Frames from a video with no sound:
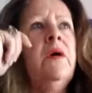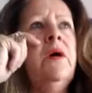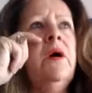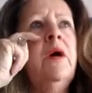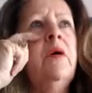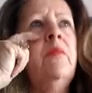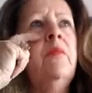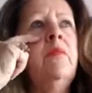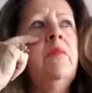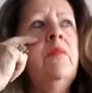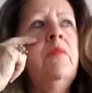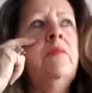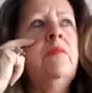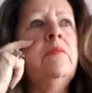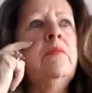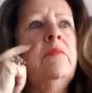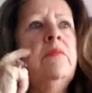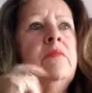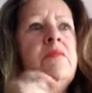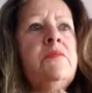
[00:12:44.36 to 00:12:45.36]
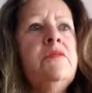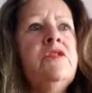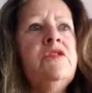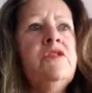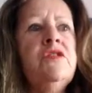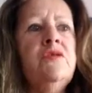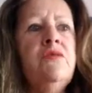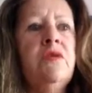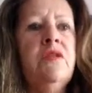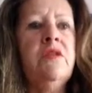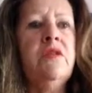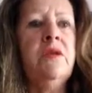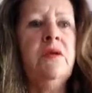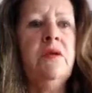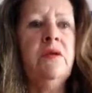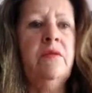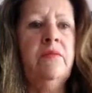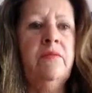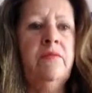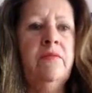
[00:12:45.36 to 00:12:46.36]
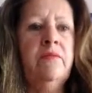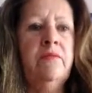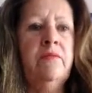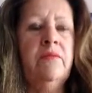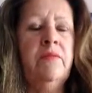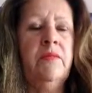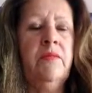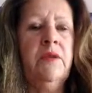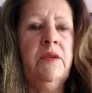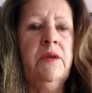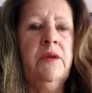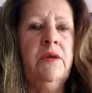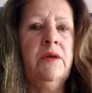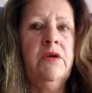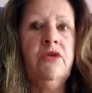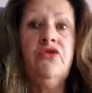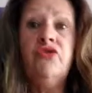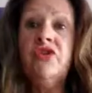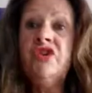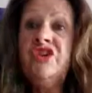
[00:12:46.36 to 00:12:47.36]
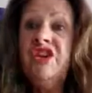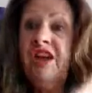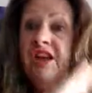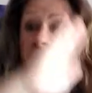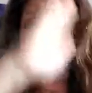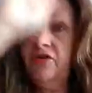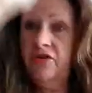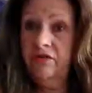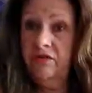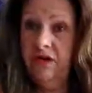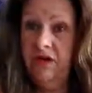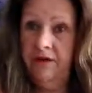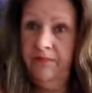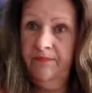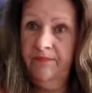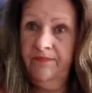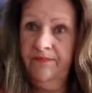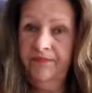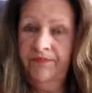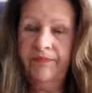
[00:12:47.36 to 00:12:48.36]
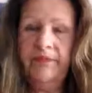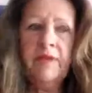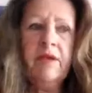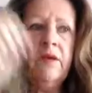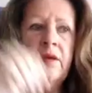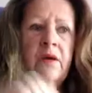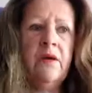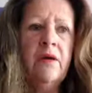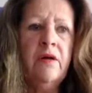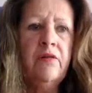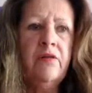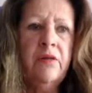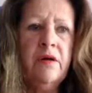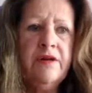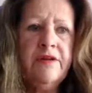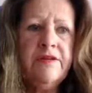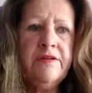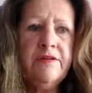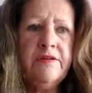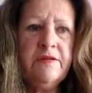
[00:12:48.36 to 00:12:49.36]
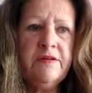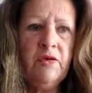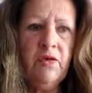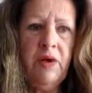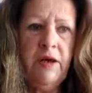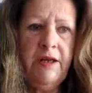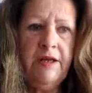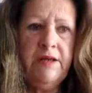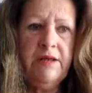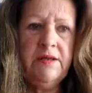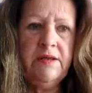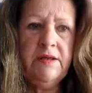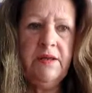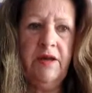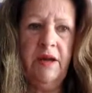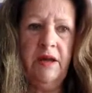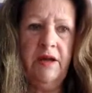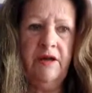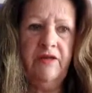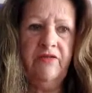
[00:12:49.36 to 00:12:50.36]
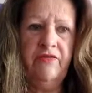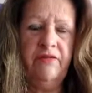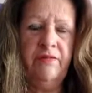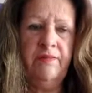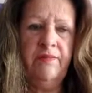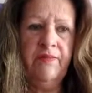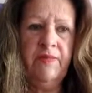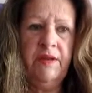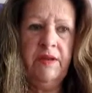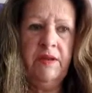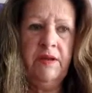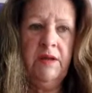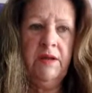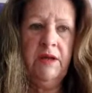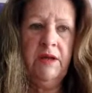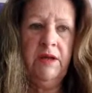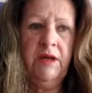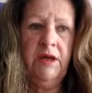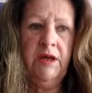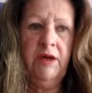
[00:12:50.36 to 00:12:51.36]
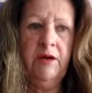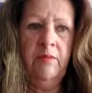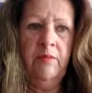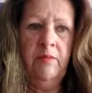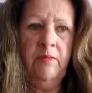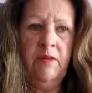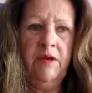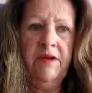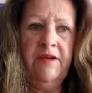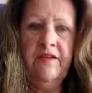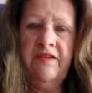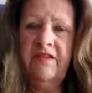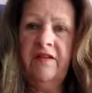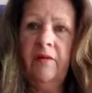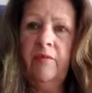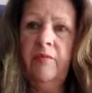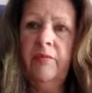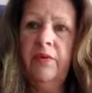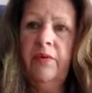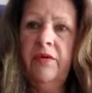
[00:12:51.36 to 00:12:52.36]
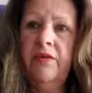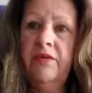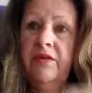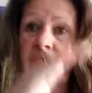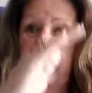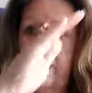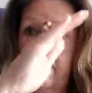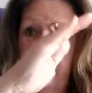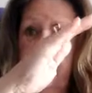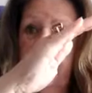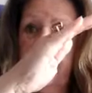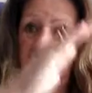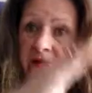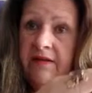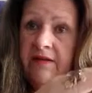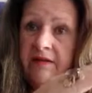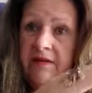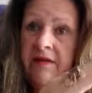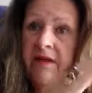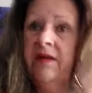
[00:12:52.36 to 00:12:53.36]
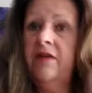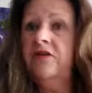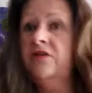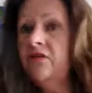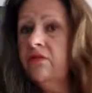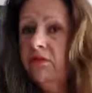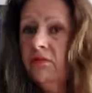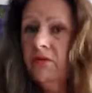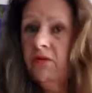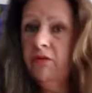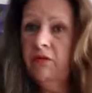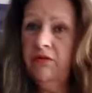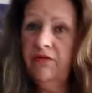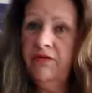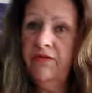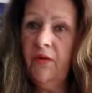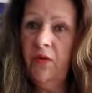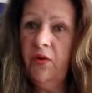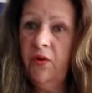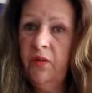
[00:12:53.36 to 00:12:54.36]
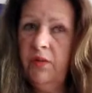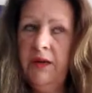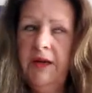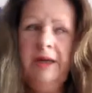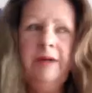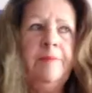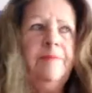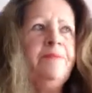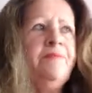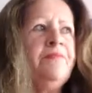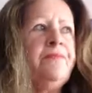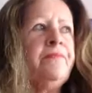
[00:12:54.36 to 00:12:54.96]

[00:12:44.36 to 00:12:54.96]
to do with the trajectory of where it is you are headed in life. And at some point, the second stage will fall away.